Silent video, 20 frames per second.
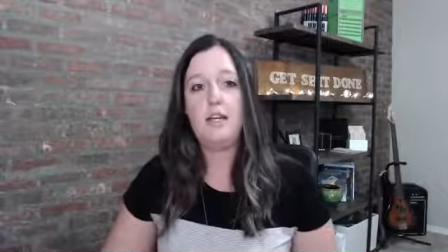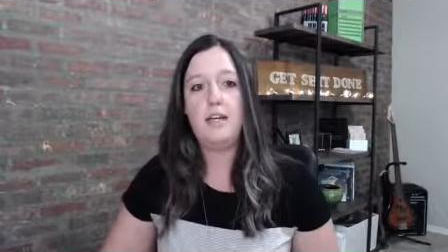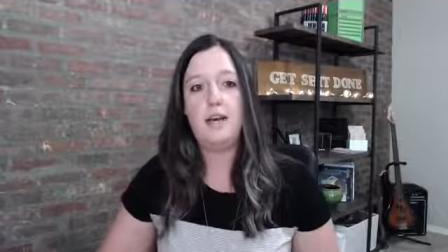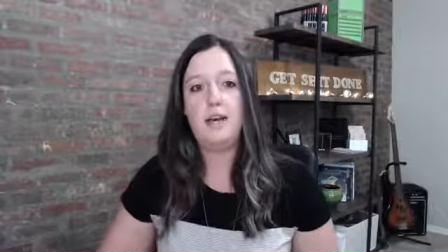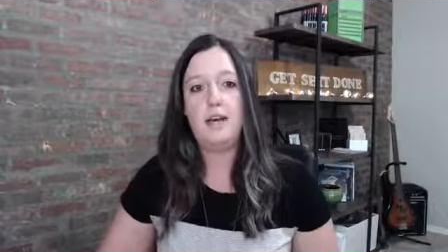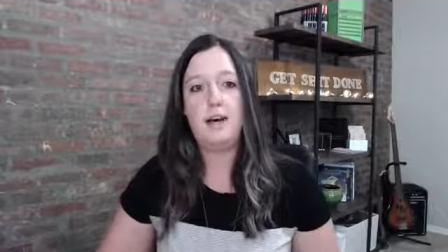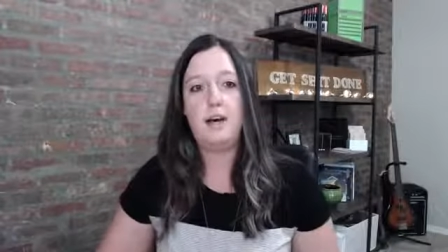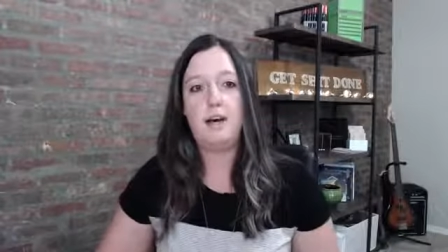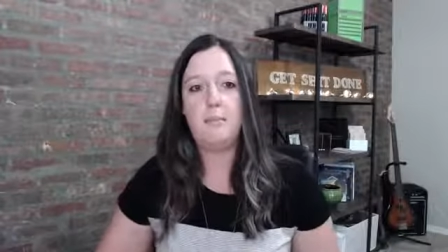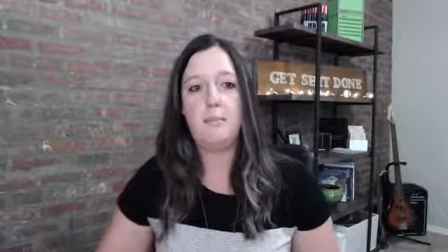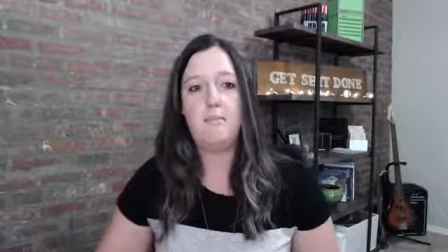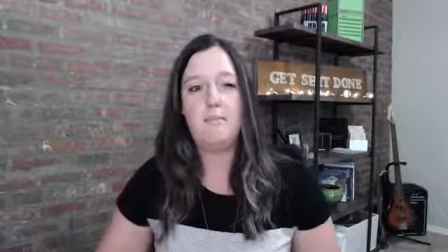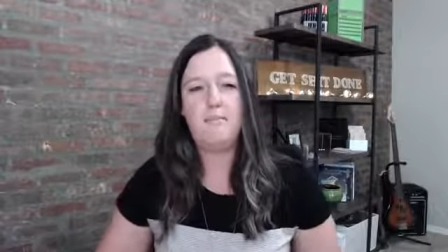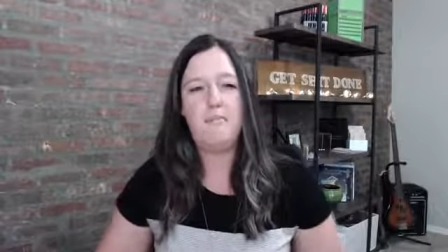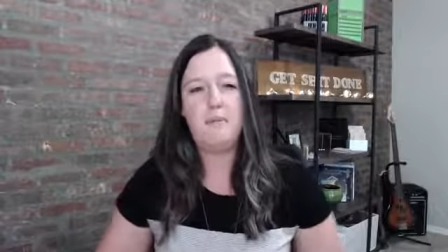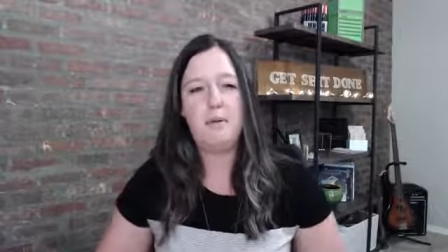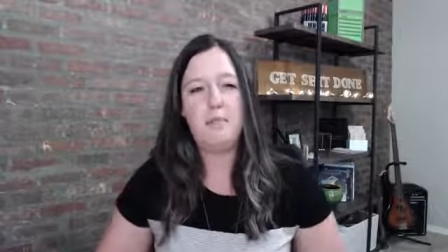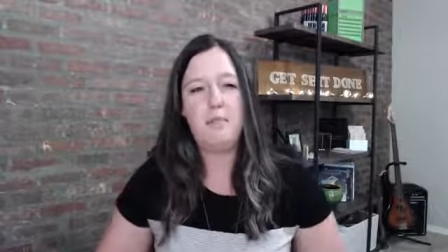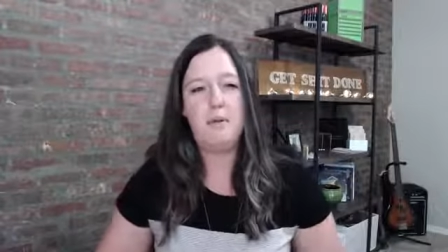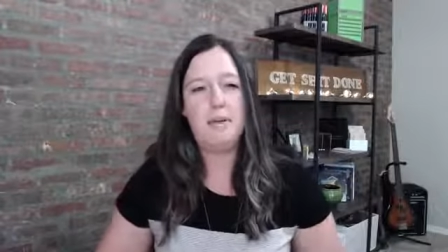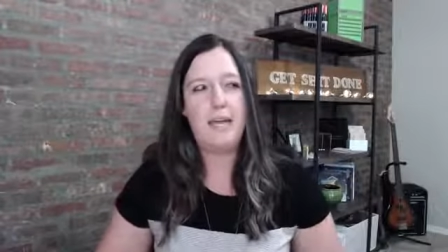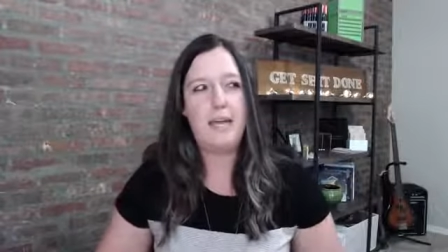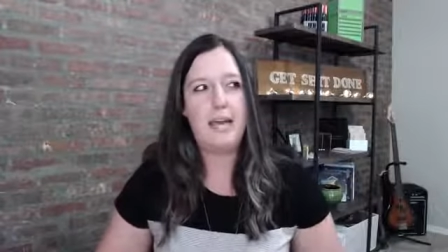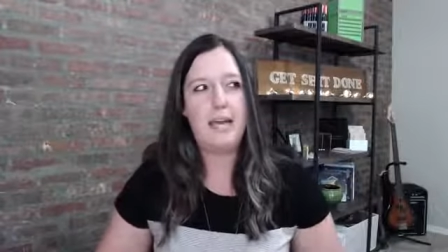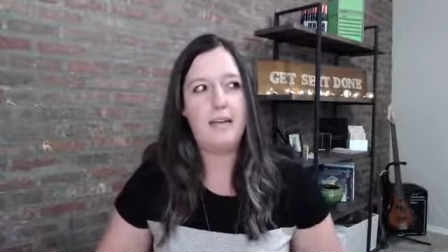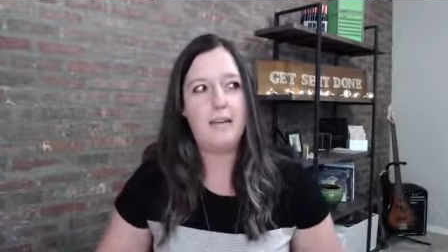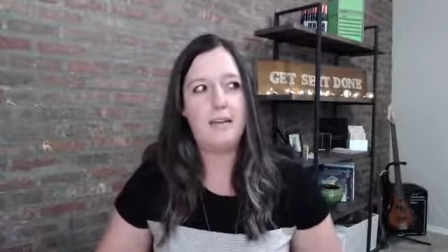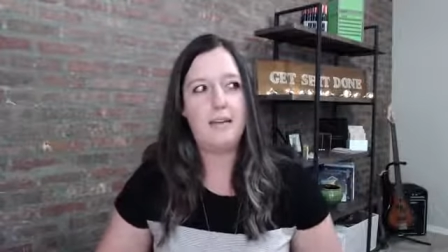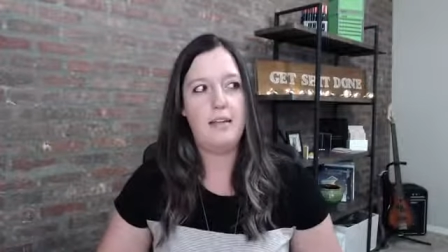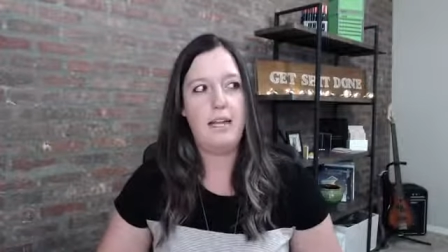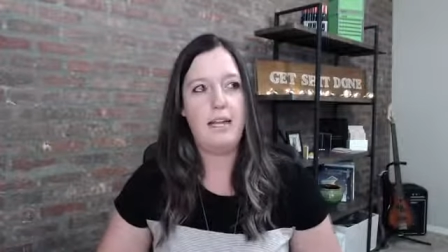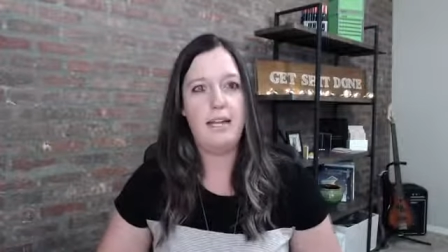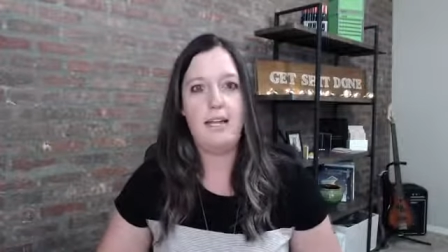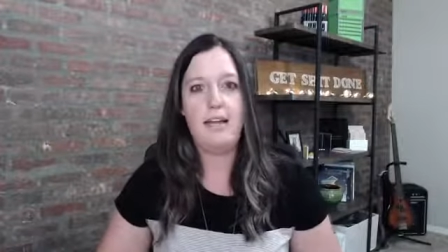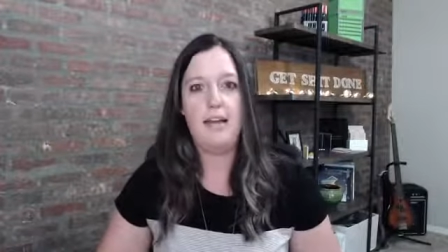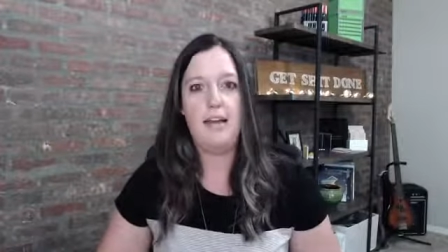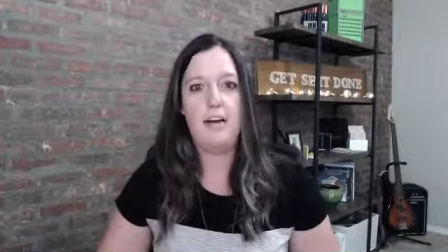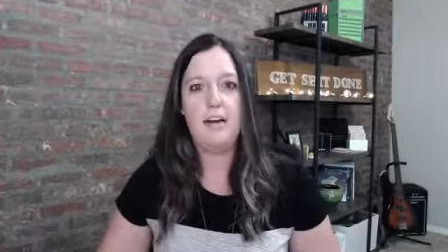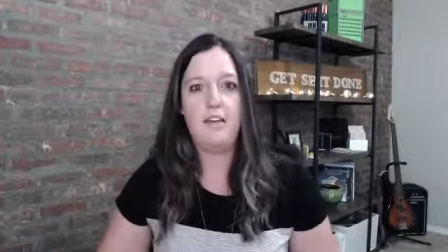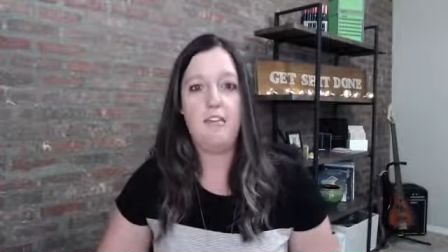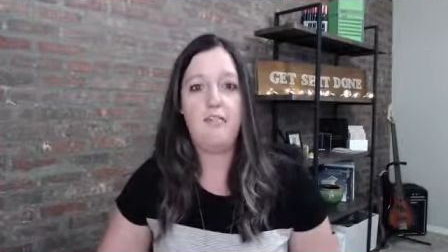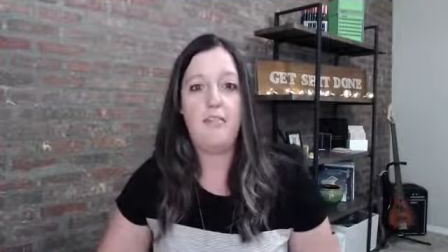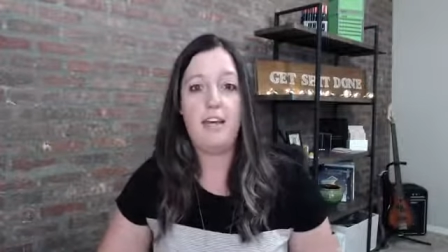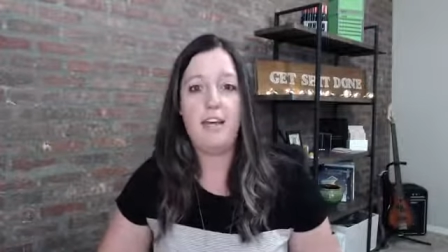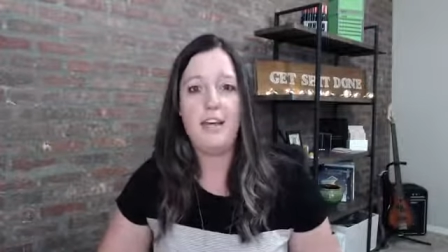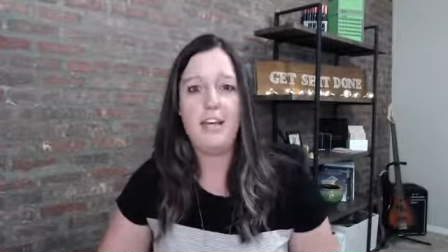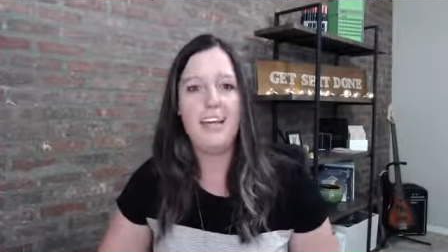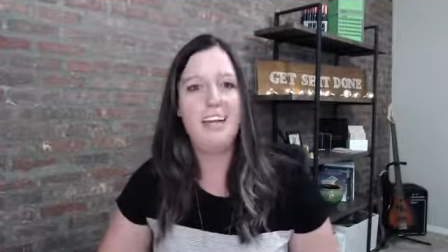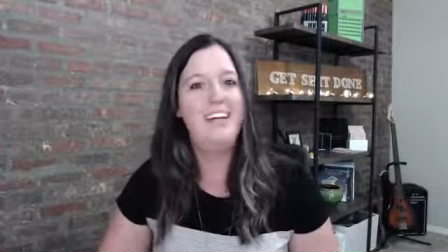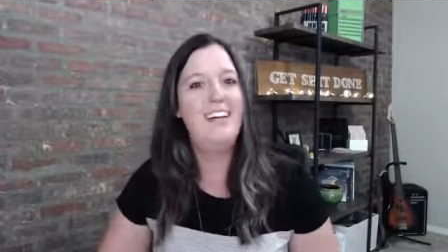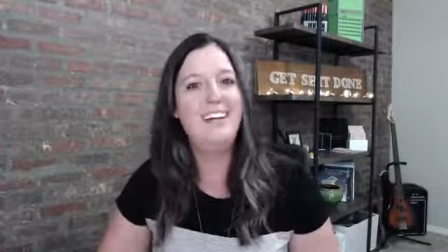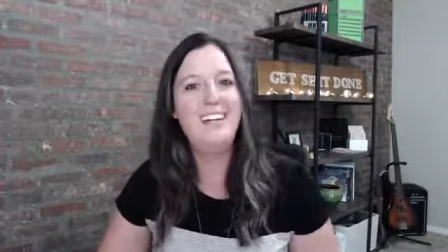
Um, people like, like Gary Vee